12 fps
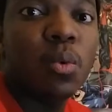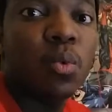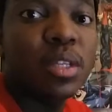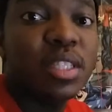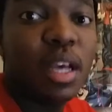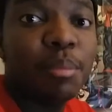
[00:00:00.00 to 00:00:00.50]

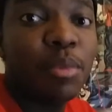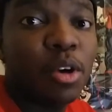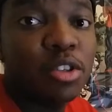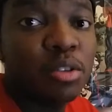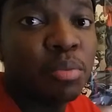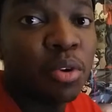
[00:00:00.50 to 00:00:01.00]
What's up,
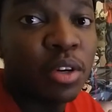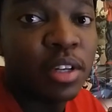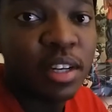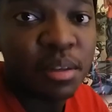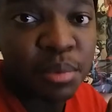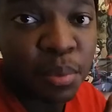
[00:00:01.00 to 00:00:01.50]
Yosh boy
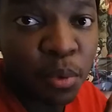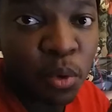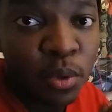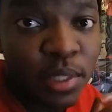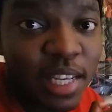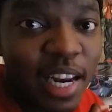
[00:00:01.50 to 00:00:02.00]
Luyanda
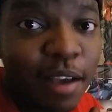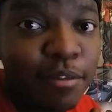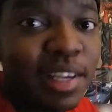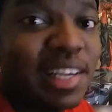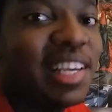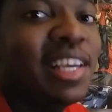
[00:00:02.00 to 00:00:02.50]
Mthimkhulu, South
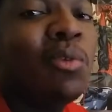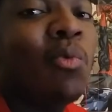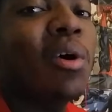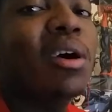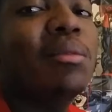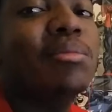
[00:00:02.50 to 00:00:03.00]
African Geek.
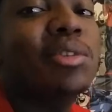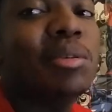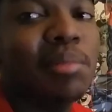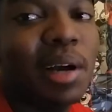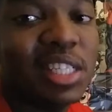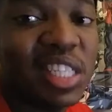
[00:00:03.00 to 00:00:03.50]
Welcome to
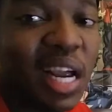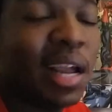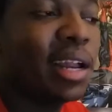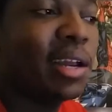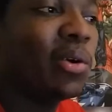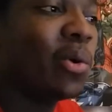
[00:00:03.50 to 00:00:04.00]
my
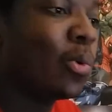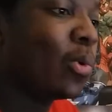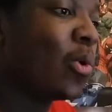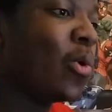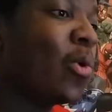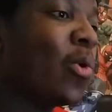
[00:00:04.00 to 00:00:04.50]

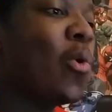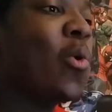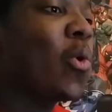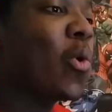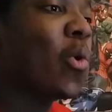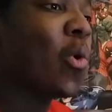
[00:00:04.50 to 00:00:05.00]

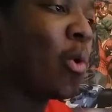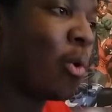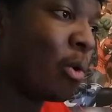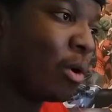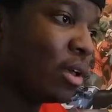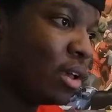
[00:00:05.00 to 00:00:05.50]

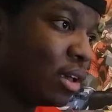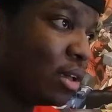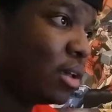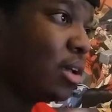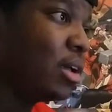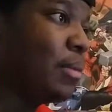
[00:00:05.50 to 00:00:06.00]
channel.
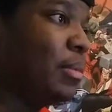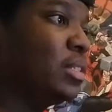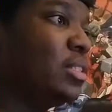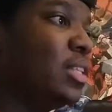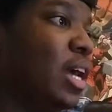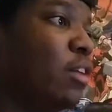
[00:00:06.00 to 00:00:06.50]

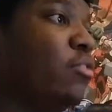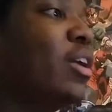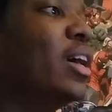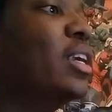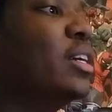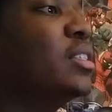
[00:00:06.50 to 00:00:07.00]
Let's dive
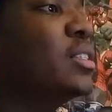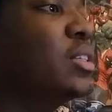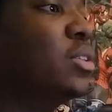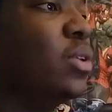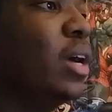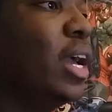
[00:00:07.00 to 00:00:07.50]
right
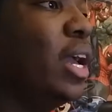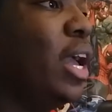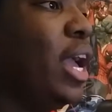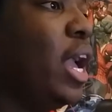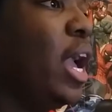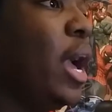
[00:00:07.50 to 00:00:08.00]
into
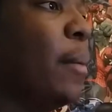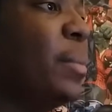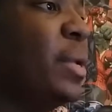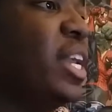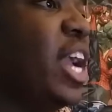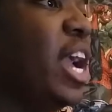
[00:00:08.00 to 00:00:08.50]

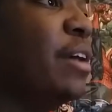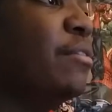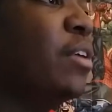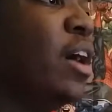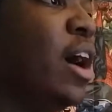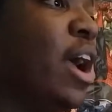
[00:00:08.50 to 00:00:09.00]
Nappily
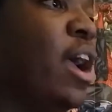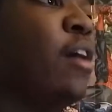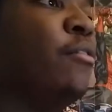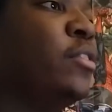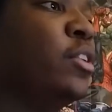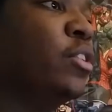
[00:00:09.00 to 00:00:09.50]
Ever
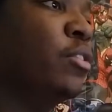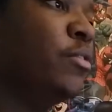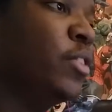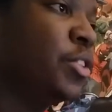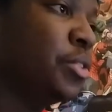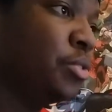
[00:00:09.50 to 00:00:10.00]
After
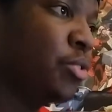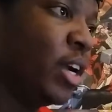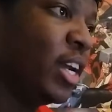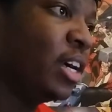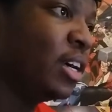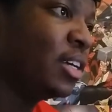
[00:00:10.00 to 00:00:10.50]
official
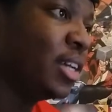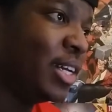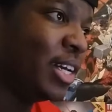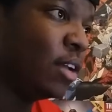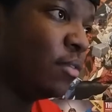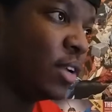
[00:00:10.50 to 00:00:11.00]
trailer,
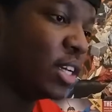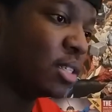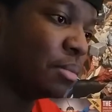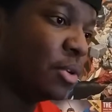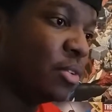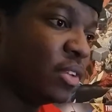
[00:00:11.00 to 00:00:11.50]

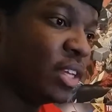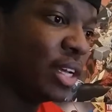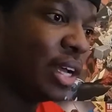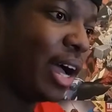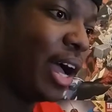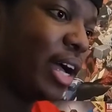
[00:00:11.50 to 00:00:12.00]
Netflix movie.
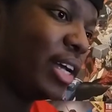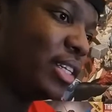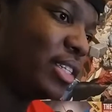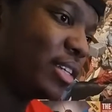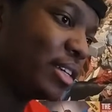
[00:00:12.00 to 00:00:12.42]
Aight.